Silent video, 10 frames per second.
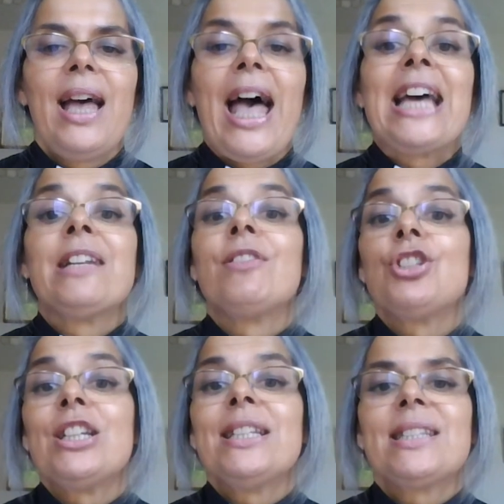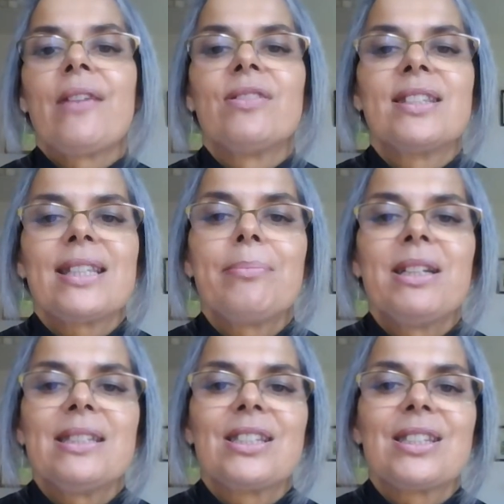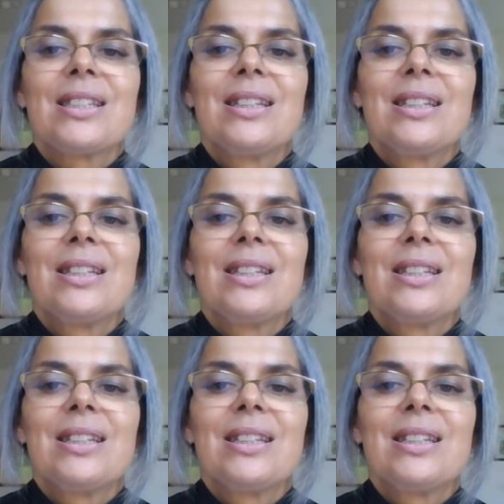ahead of the G7 summit.